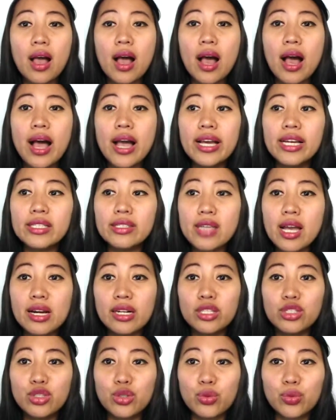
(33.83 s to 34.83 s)
I
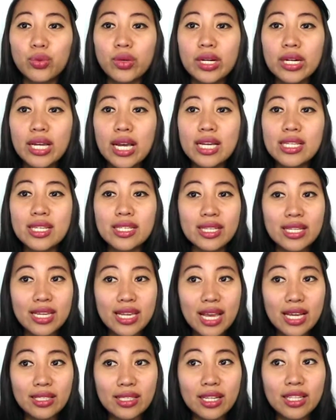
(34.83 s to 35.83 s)
started to work as an
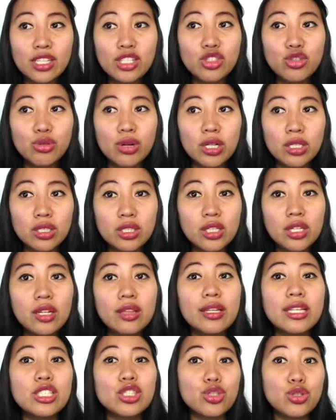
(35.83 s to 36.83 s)
ESL instructor
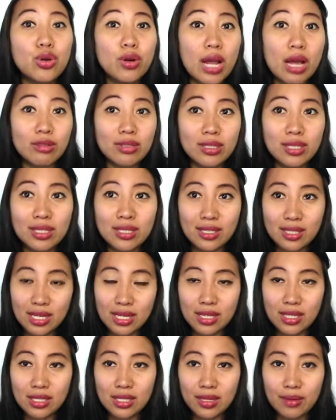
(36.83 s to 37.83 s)
last
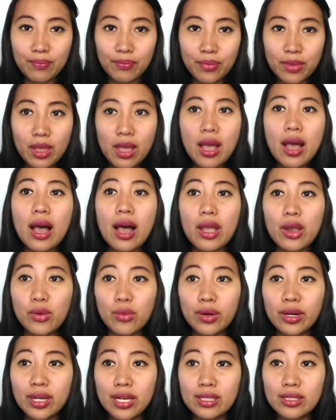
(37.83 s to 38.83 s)
2006. I
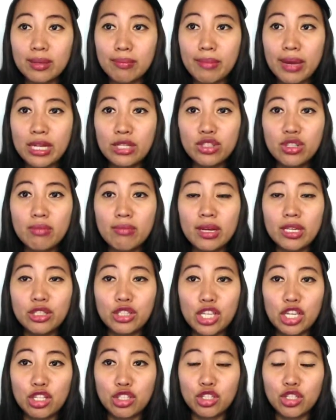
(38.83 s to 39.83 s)
work as a
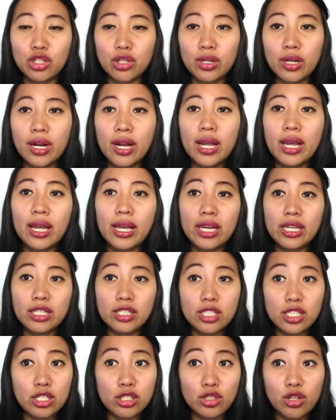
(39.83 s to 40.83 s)
mentor-man teacher,
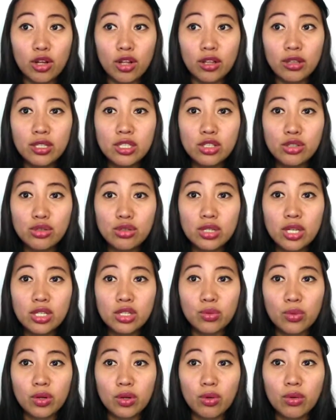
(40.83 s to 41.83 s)
and since all the
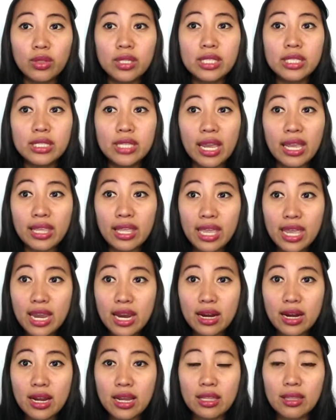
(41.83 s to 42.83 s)
students were only stayed
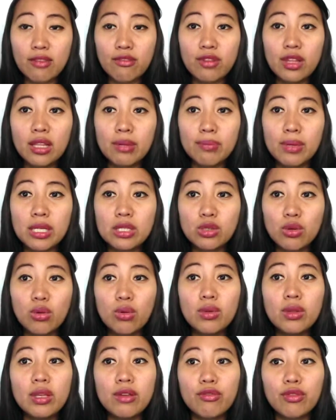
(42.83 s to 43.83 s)
here in the Philippines
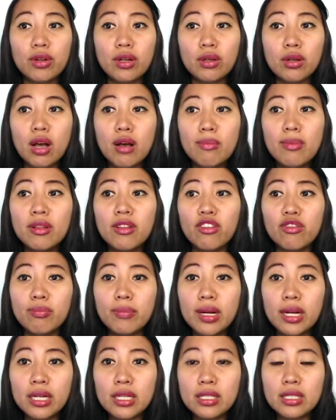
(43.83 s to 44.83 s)
only for a couple of
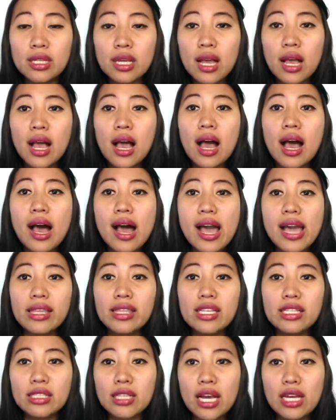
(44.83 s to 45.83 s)
months, I
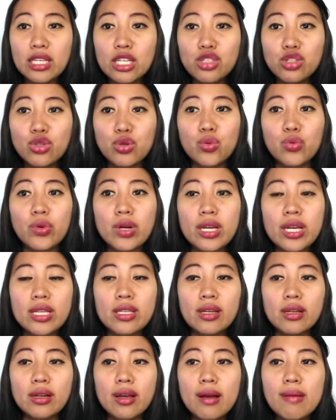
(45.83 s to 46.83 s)
decided to work
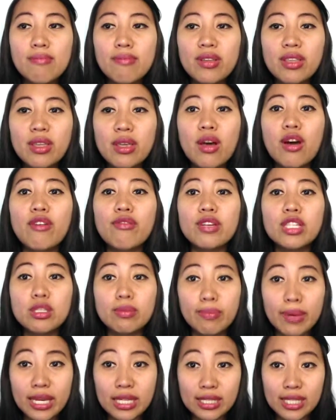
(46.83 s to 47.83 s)
in a company office
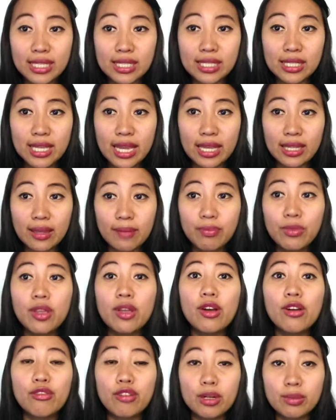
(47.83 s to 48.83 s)
space instead.
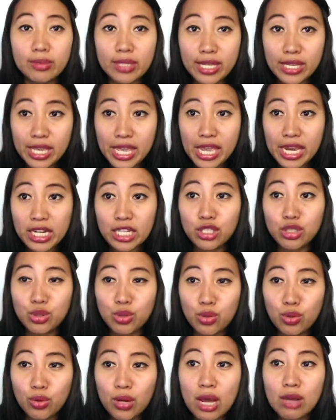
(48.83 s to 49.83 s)
From the year
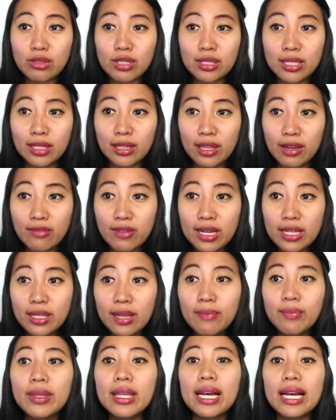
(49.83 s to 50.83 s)

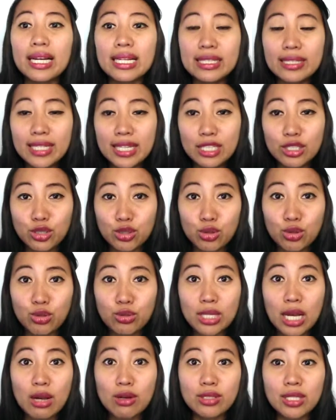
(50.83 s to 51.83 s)
2011 until
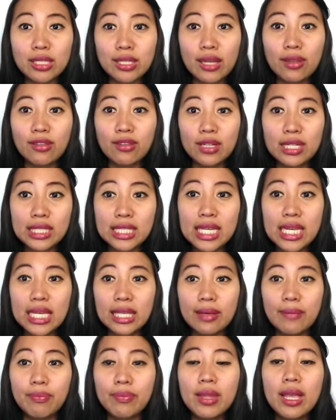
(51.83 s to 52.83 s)

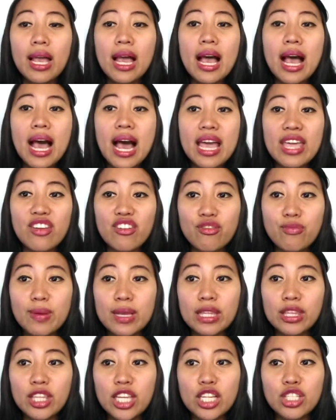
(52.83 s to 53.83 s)
2013, I have
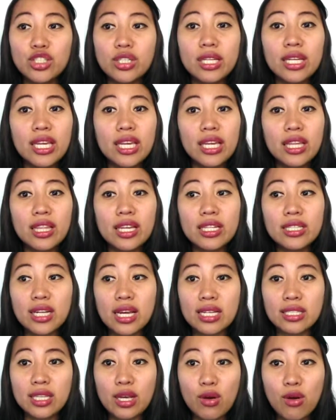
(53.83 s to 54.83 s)
been teaching English
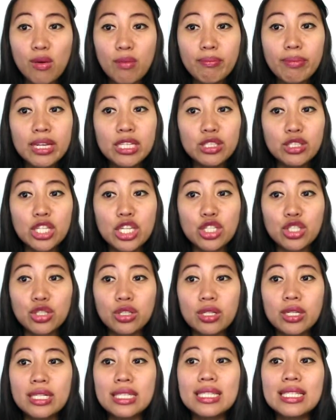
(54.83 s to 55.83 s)
as a home-based
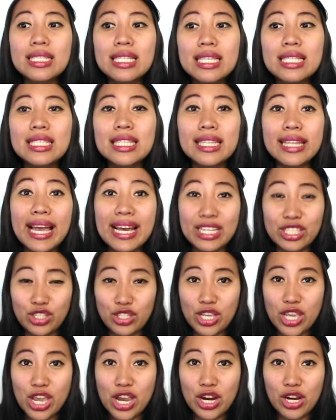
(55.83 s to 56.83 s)
teacher since
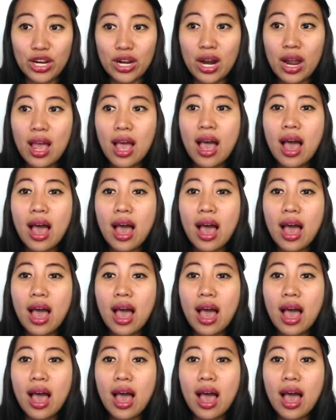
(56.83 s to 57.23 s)
last year.